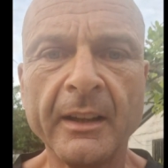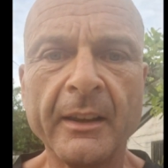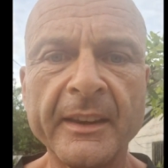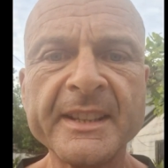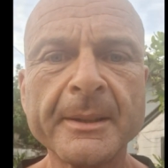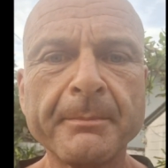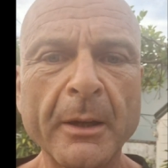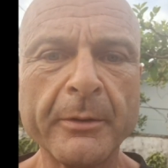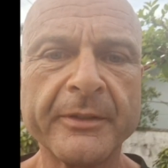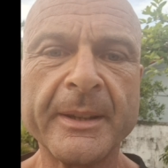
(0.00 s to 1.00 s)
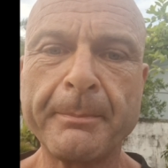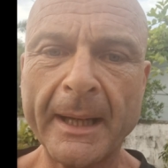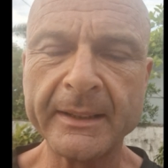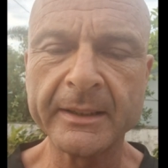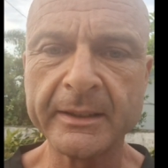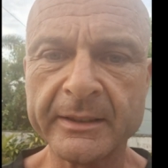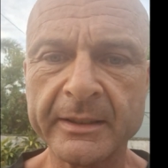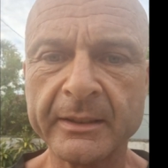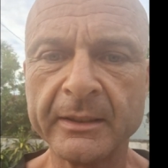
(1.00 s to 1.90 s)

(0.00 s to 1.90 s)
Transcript: these are both dependent